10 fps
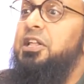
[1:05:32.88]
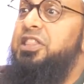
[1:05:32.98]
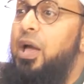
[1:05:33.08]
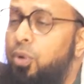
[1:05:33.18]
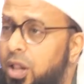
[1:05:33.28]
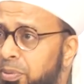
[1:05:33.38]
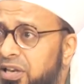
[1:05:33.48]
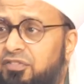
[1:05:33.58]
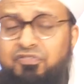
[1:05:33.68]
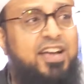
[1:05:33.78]
They will be
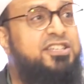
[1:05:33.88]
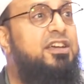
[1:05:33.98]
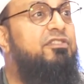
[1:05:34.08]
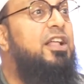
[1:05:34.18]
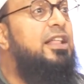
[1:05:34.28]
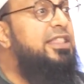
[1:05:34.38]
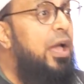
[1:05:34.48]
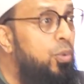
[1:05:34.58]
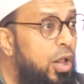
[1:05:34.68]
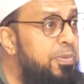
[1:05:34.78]
defective.
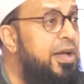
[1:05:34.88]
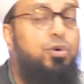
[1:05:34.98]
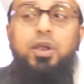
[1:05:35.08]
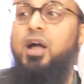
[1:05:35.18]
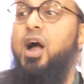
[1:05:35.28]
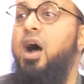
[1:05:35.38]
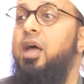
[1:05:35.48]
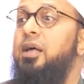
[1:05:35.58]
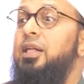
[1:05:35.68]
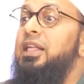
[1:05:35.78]
They will be
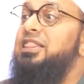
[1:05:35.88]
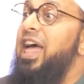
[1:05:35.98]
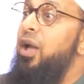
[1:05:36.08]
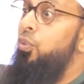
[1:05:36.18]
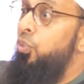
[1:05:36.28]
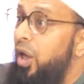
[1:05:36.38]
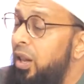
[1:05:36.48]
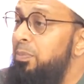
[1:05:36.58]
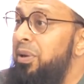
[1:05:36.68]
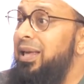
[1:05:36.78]
gunagar. They
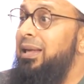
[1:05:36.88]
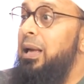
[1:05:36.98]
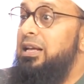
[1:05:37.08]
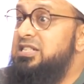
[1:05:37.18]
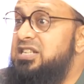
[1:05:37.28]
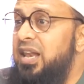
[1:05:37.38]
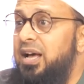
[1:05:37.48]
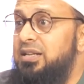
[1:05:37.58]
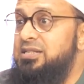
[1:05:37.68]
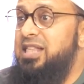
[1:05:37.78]
will be
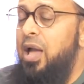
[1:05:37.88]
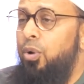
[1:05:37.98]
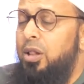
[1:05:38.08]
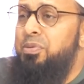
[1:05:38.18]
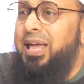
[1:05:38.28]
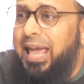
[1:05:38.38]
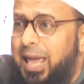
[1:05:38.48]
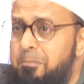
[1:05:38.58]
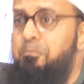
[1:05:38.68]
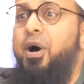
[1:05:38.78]
sinners. They will
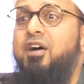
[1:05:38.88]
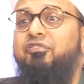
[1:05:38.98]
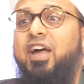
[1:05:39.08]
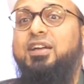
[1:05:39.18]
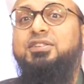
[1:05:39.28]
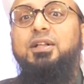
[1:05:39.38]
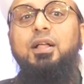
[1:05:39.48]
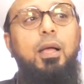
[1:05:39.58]
be imperfect.